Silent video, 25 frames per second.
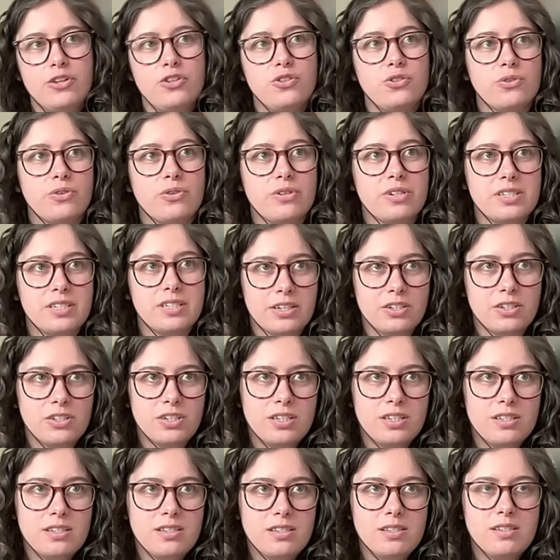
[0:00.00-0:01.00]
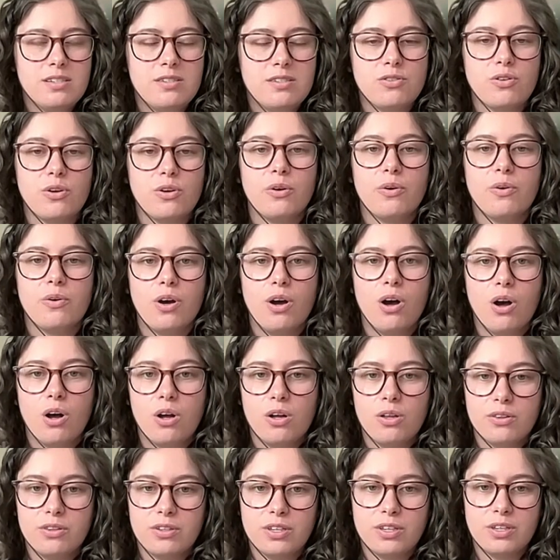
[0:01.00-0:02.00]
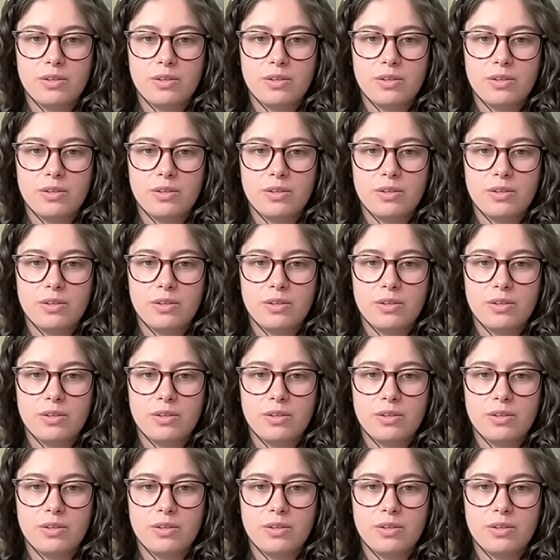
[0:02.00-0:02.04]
jurisdictions, so all the